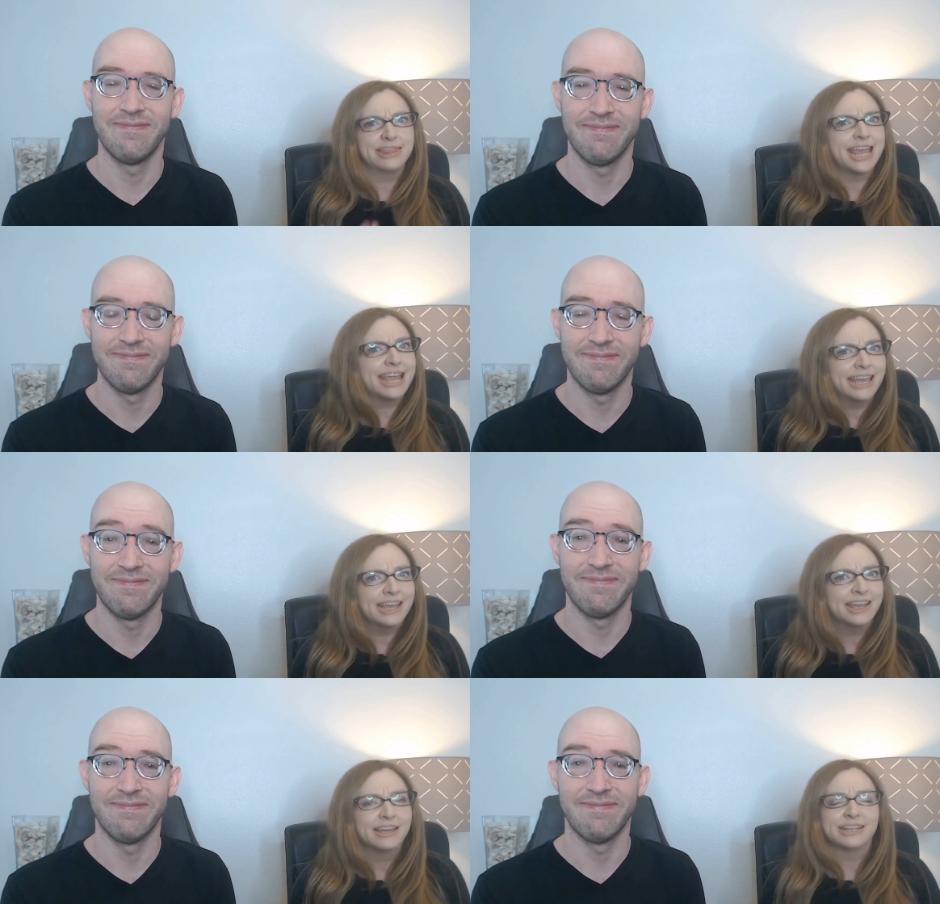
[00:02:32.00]
Speaker 1: think
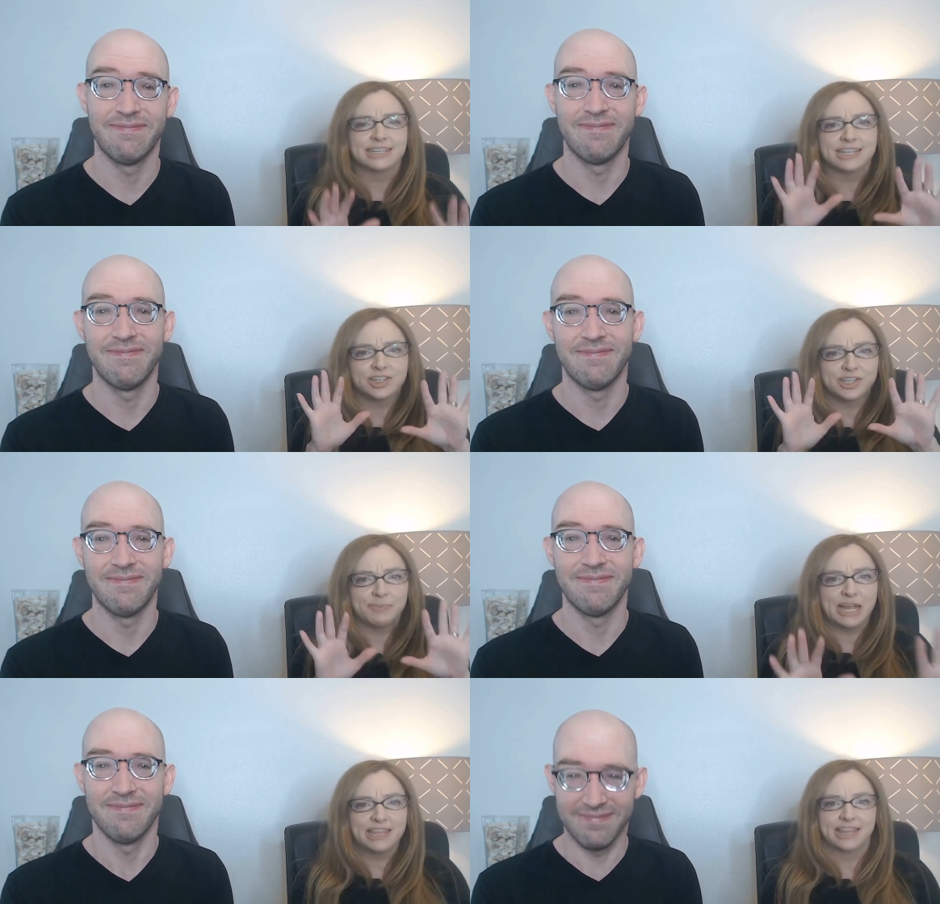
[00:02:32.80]
this is just
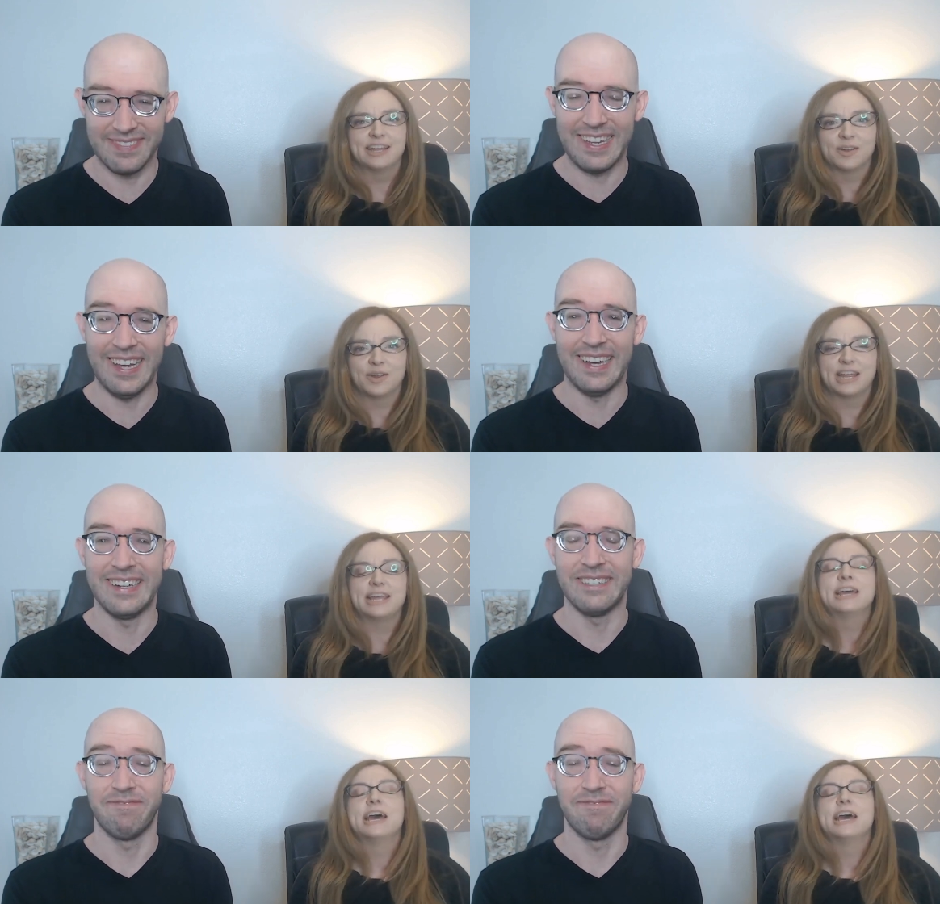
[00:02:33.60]
my theory yeah.